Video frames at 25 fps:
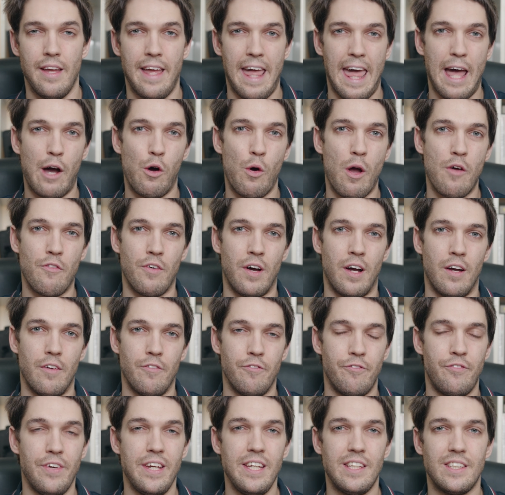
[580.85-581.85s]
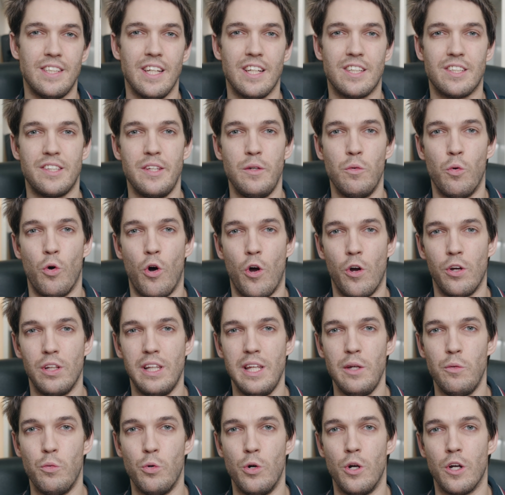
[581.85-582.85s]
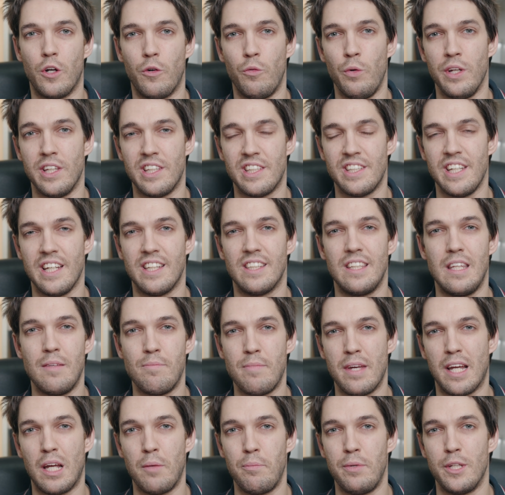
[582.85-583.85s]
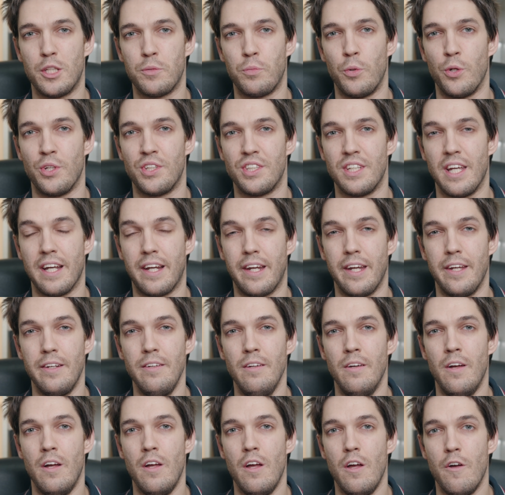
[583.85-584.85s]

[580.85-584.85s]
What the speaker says: However, V60 will only work with 60 megabits per second,